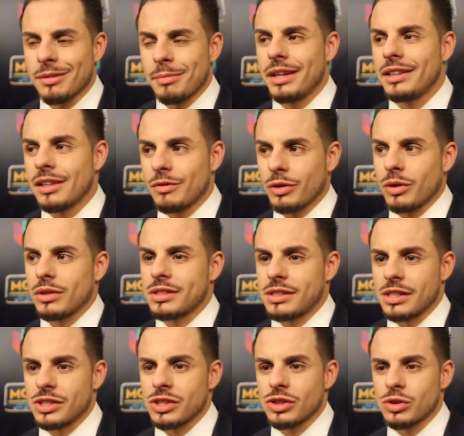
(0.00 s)
to make difficult
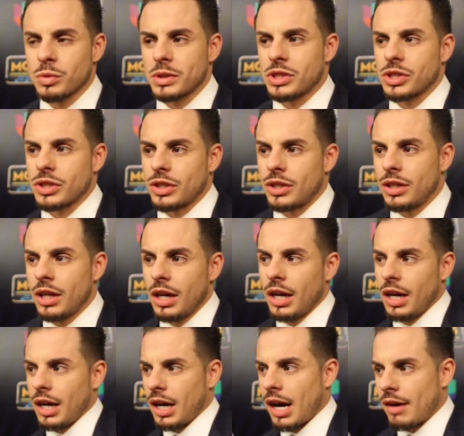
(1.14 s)
decisions, which are
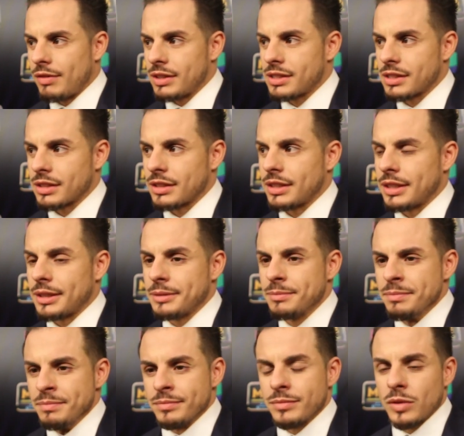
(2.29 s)
obviously
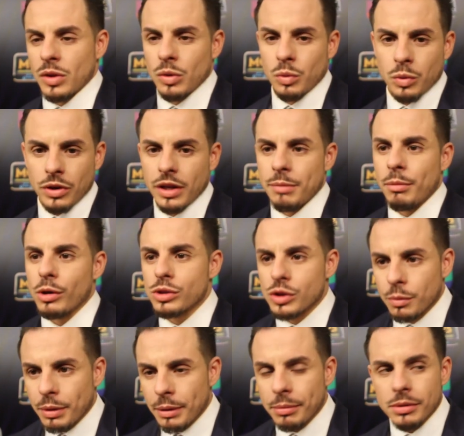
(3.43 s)
we're
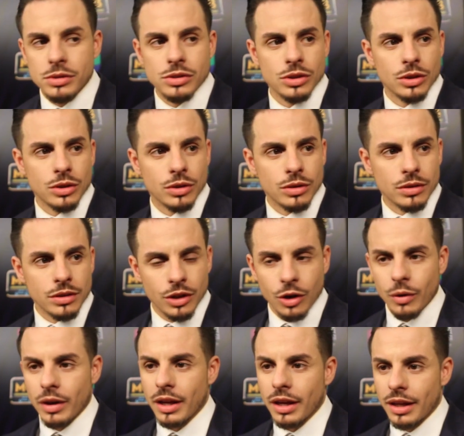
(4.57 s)
emotional people, so you
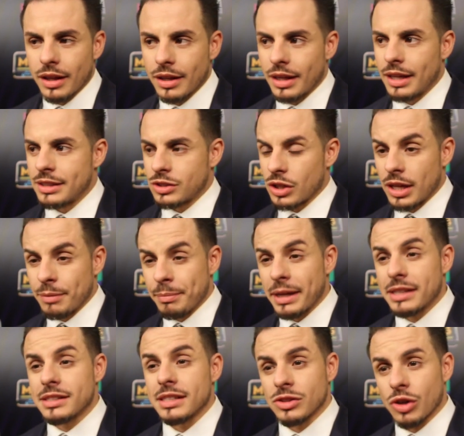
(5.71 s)
know it, it
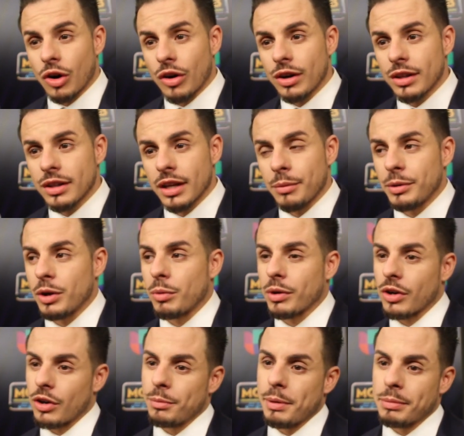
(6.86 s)
makes things hard, and we don't want
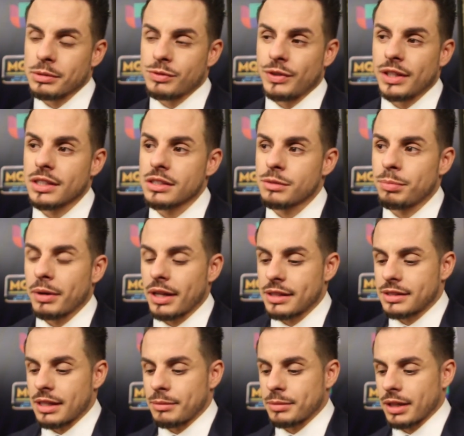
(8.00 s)
to hurt people's feelings. But at
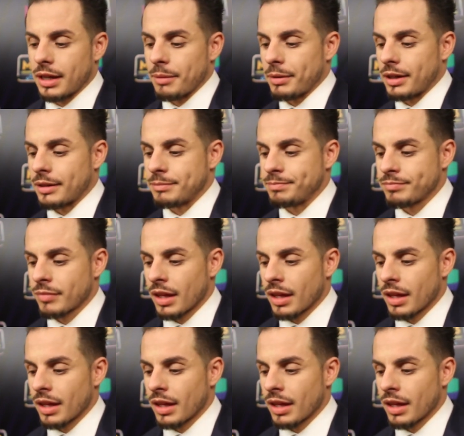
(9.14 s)
the same time, um,